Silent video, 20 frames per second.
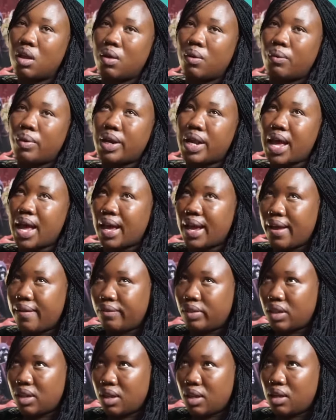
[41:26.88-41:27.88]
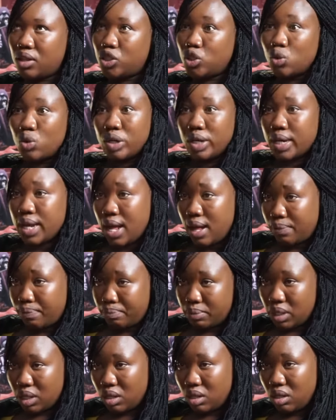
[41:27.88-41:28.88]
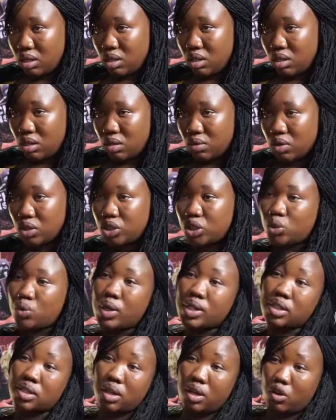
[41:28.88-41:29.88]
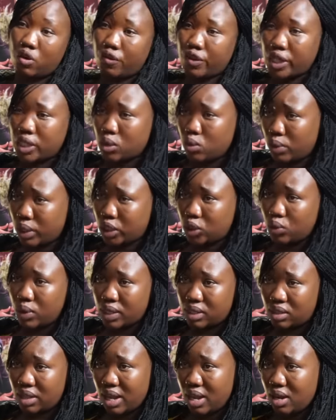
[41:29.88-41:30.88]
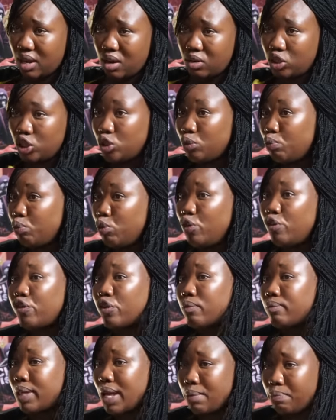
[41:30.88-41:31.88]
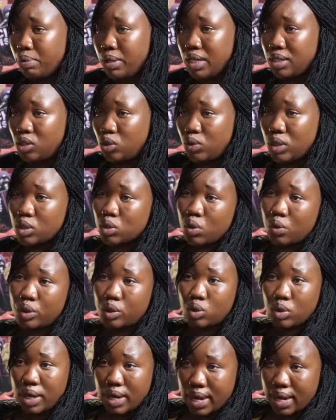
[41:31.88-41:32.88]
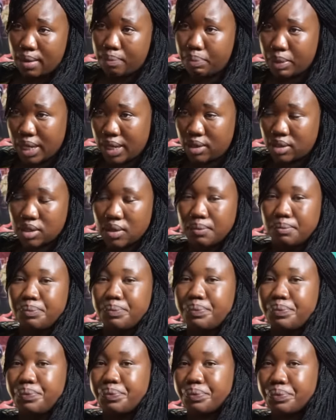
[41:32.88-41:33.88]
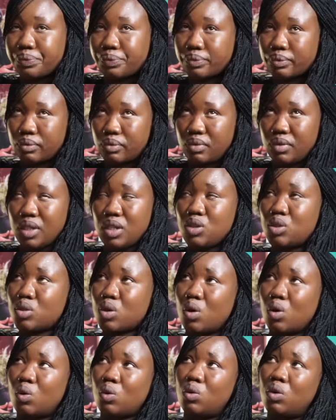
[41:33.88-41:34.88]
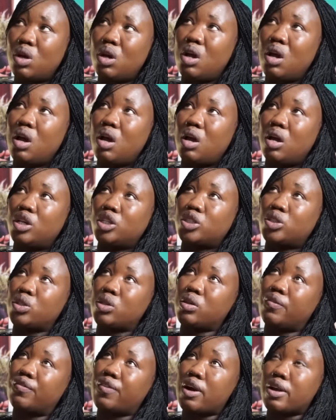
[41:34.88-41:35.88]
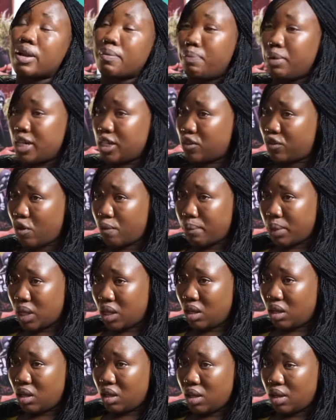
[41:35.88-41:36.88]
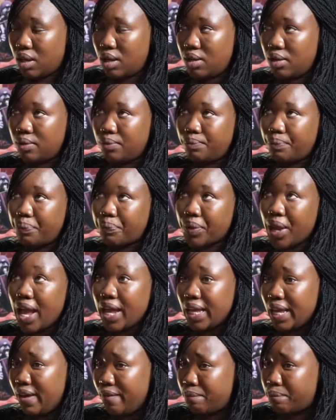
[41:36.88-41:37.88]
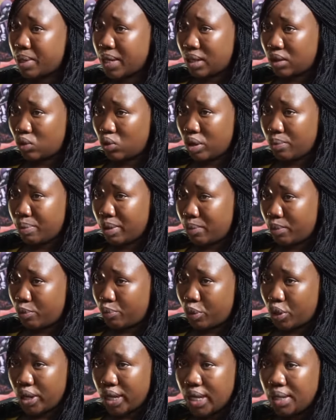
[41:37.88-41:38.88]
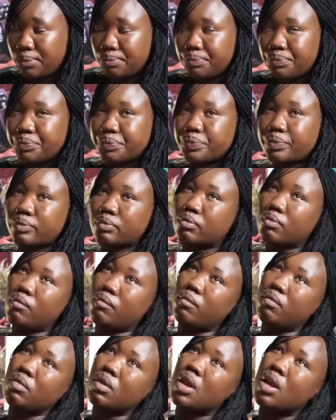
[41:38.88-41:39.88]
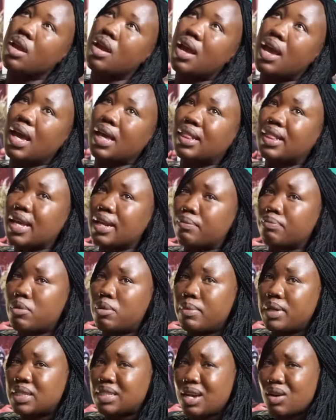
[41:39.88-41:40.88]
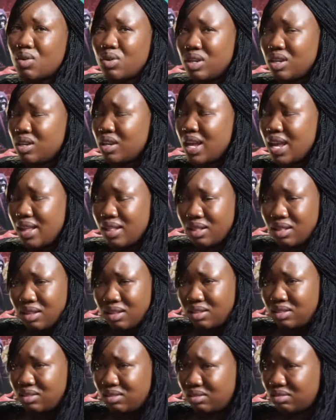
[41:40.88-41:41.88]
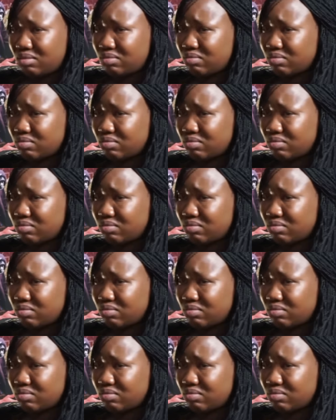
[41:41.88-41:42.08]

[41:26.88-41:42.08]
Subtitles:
When I arrived there, she couldn't help me because she was renovating where she was staying. Now she moved from that place. She was going to another place. So she found a place for me. I gave birth to a baby boy. At that moment, I couldn't handle